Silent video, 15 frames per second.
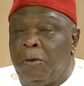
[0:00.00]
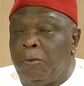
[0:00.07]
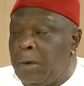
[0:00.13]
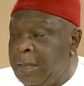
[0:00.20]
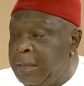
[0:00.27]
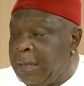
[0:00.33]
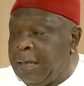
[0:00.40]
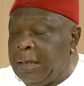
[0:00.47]

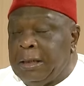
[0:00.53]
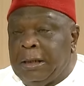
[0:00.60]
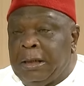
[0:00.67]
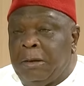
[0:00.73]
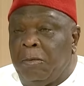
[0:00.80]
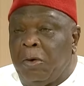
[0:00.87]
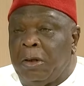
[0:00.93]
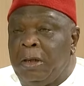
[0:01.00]
where they get
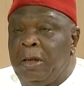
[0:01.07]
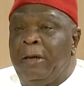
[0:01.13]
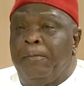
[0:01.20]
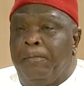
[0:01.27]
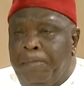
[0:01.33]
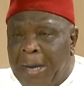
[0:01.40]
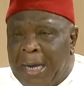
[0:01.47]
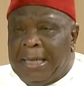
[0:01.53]
easy money,
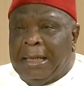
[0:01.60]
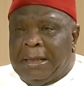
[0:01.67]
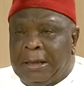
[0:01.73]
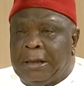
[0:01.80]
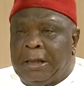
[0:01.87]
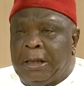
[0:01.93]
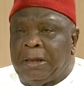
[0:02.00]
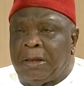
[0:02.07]
bad as
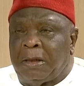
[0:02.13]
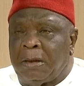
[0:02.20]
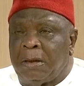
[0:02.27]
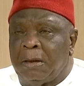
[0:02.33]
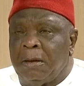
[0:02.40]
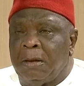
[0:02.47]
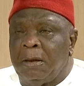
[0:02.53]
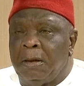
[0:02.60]
it is.
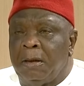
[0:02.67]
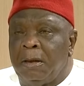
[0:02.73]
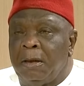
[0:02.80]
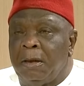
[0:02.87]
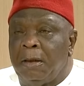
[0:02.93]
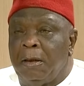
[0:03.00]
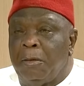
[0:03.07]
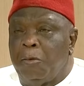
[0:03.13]

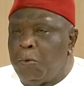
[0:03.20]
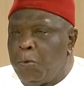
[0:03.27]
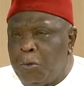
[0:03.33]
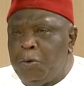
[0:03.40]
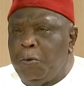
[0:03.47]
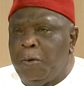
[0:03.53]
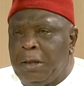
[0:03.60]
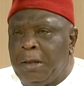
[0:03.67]
But what
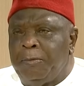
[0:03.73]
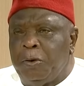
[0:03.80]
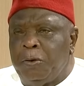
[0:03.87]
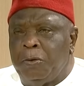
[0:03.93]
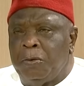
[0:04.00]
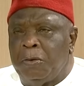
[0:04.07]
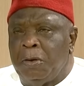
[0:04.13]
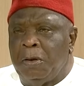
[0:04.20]
do you want them to
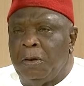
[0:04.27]
do?